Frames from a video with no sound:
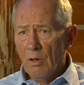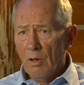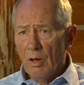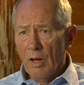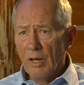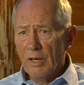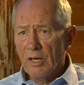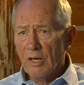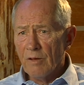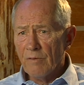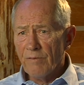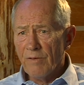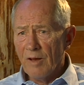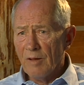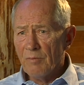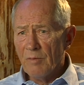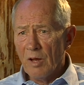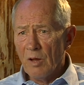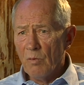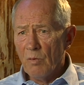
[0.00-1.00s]
I can't
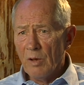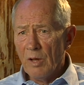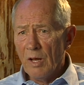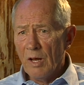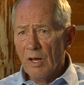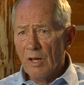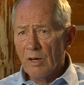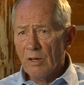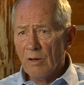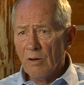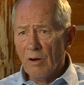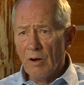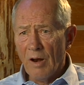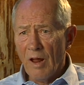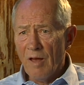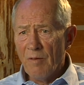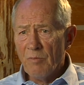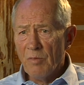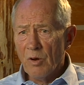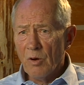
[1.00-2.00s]
find my way out of here, and
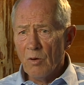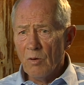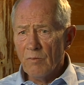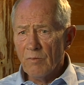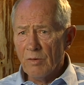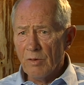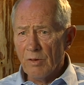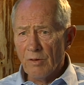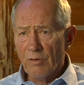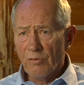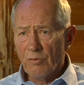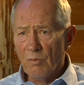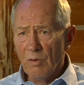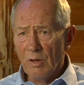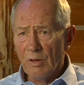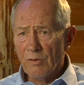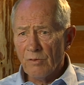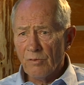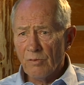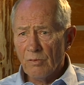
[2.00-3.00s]
I've been over this
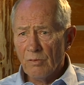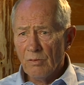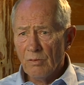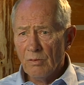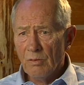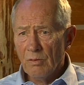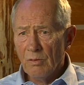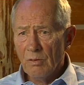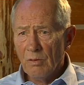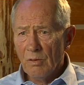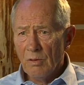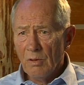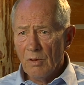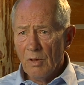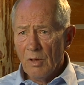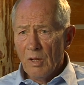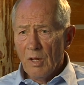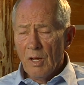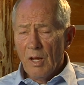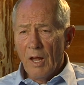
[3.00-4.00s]
once."
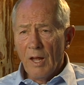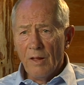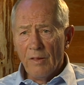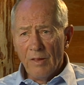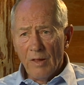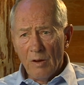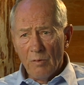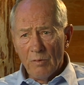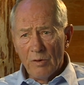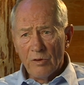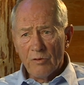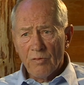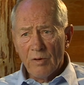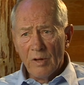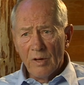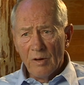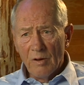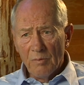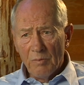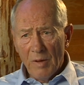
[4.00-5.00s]
And they
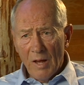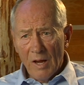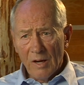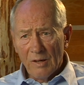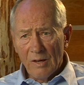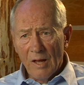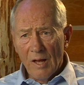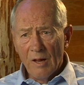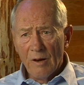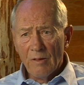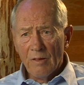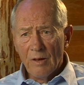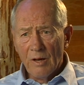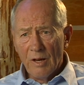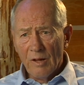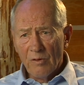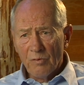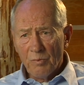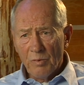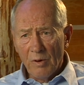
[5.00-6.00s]
retreated back down to the
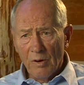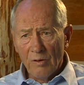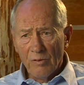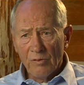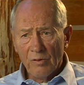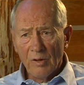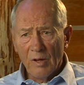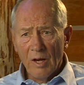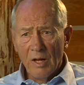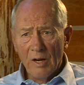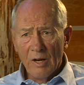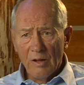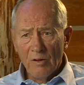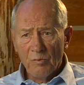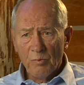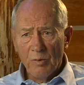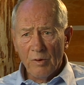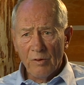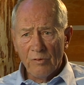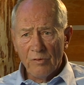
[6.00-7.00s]
Nez Perce and got Nez
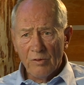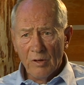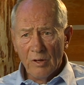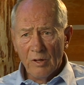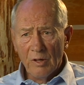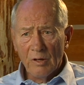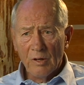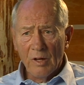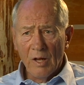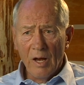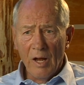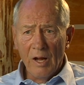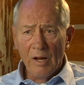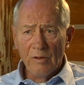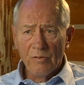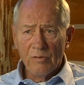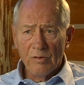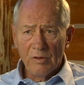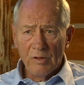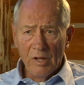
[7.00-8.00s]
Perce Indian
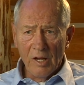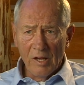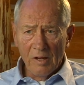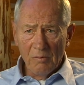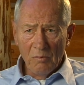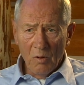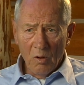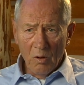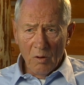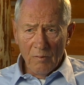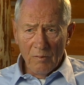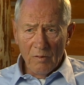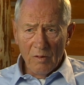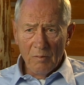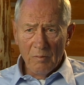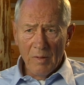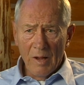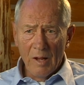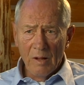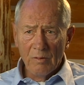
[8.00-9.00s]
guides to take them over the
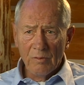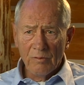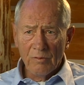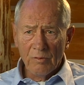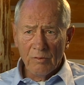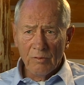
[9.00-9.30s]
mountains a